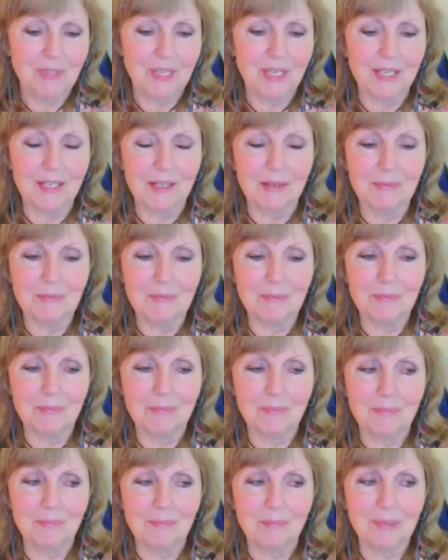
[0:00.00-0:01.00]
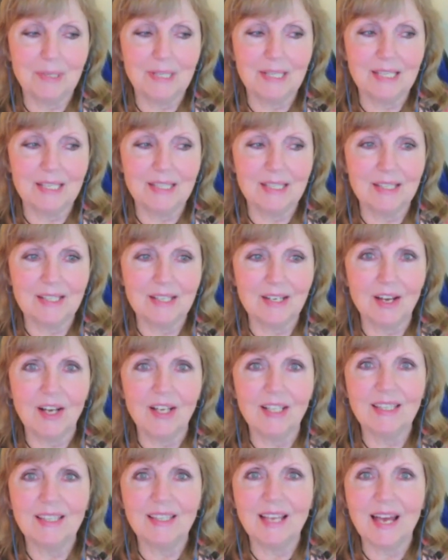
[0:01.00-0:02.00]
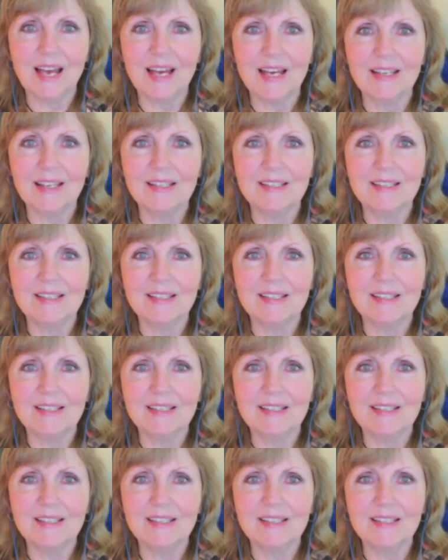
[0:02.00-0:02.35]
Uh, but it's not that